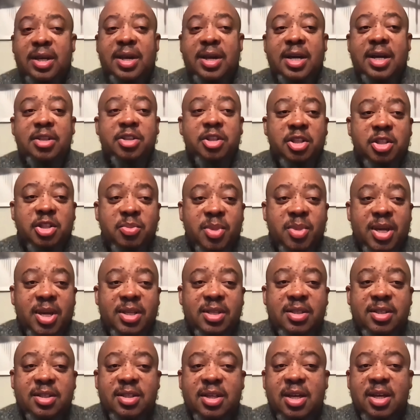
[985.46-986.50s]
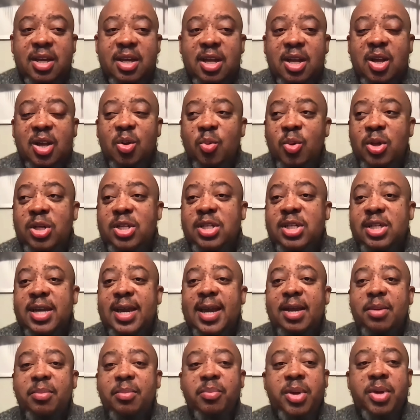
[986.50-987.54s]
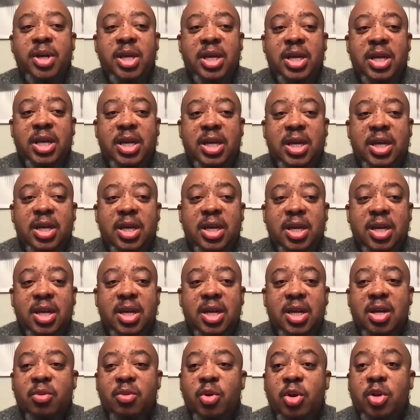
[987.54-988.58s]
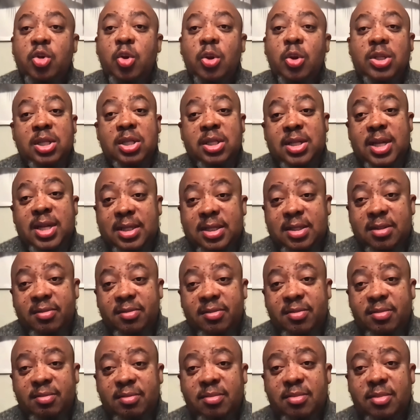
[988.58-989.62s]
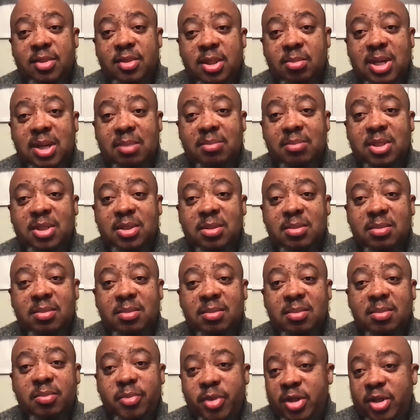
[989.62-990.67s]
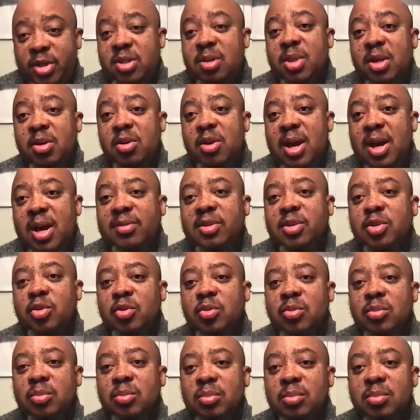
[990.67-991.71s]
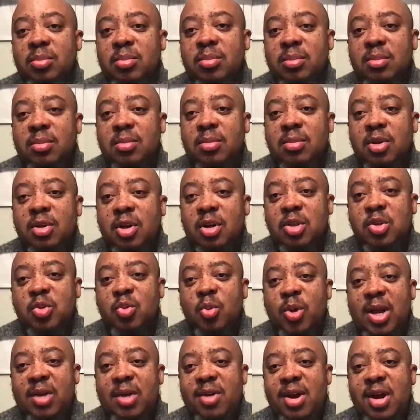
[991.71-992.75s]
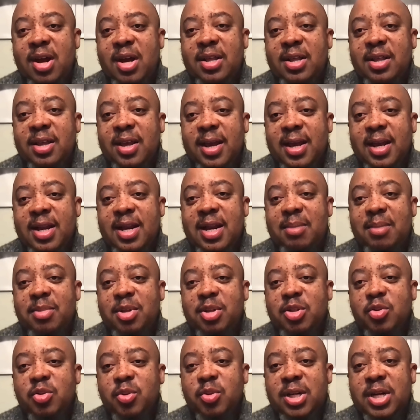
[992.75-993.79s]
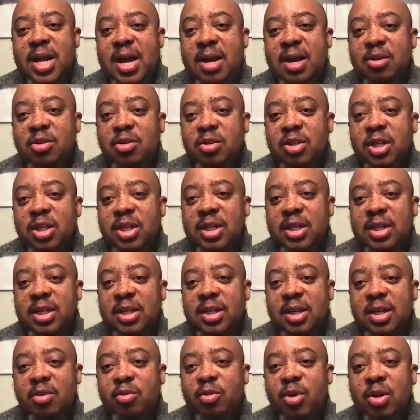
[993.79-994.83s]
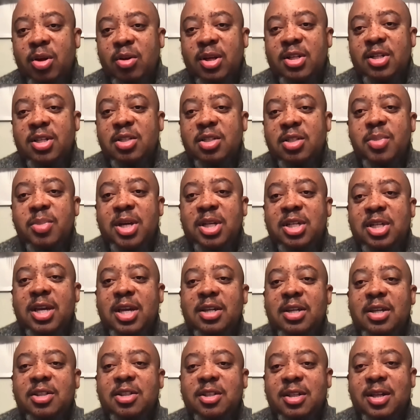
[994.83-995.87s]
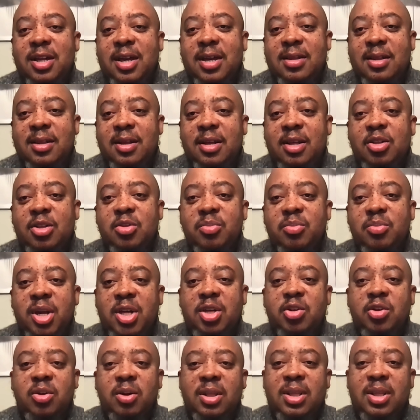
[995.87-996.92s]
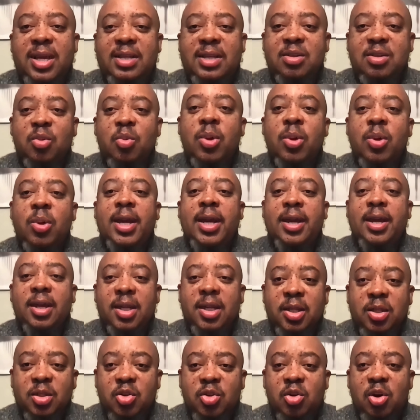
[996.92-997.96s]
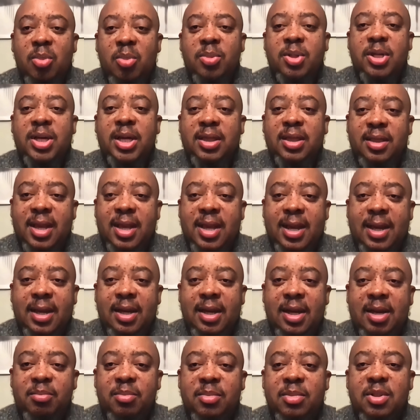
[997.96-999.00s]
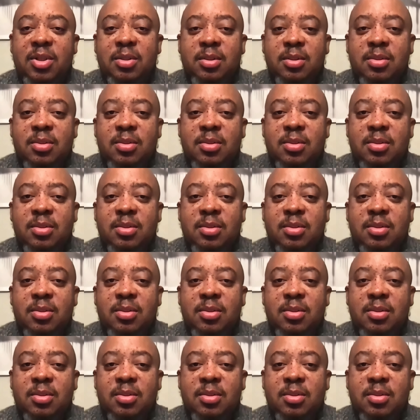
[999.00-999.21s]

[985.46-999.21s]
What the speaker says: and adjustments, which can be resource intensive sometimes, but it's something you have to do. Because whatever the LLM is doing now today, regulations may change, and they need to make sure there's a way to update the LLM